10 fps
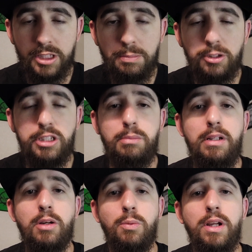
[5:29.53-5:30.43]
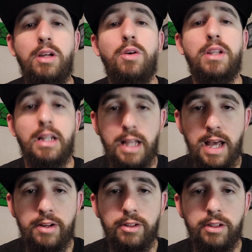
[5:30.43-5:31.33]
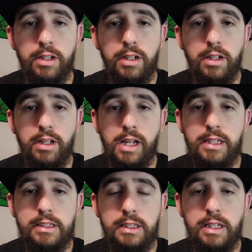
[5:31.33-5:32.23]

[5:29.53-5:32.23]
It's supposed to be a ring on the ladder. It's